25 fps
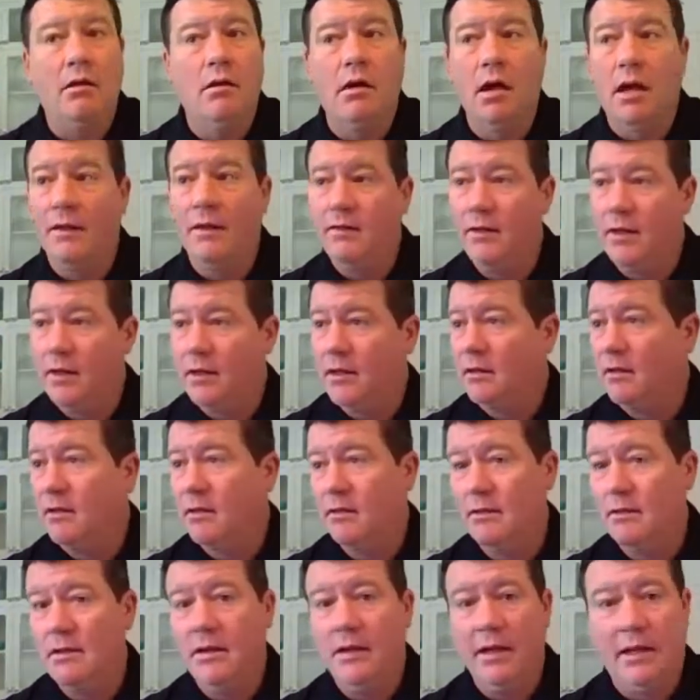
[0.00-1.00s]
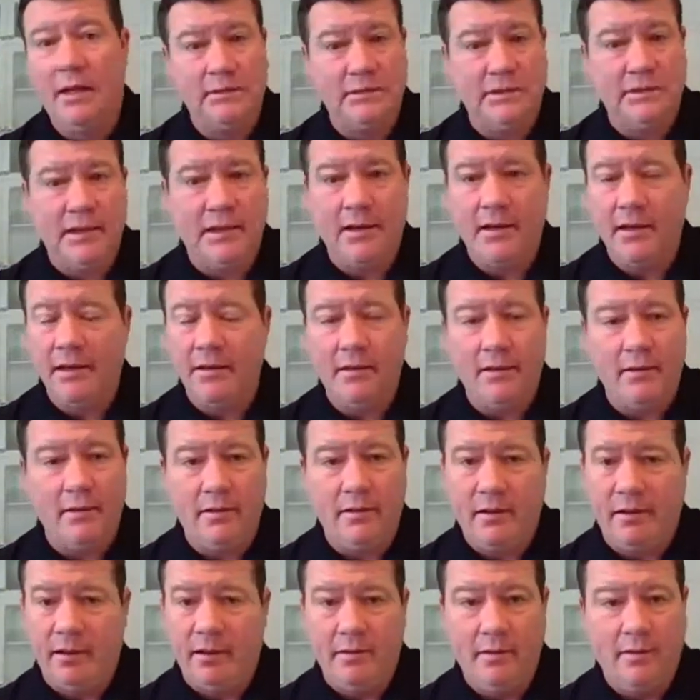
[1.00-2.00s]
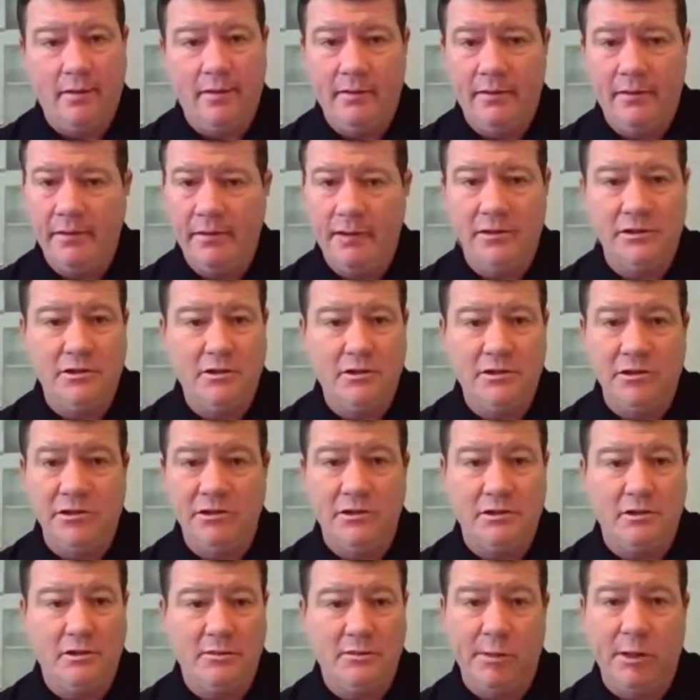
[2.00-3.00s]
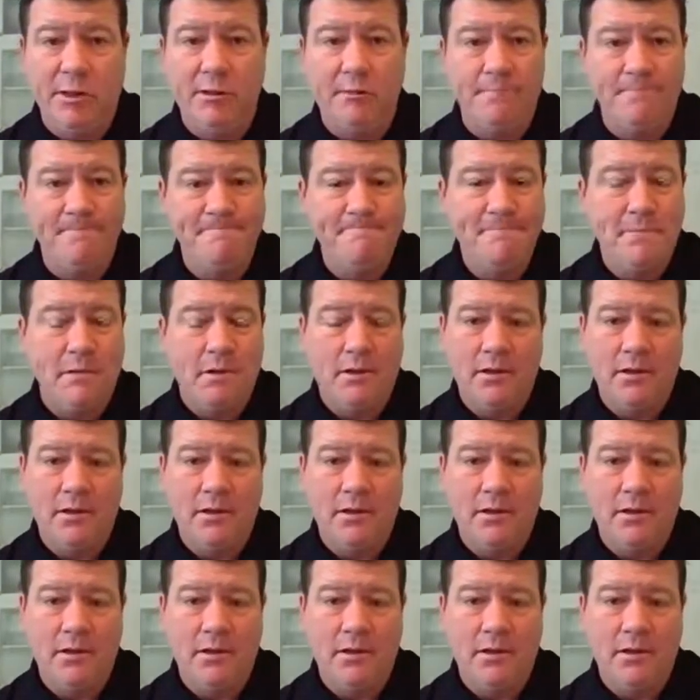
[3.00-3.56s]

And then the next day, things just explode.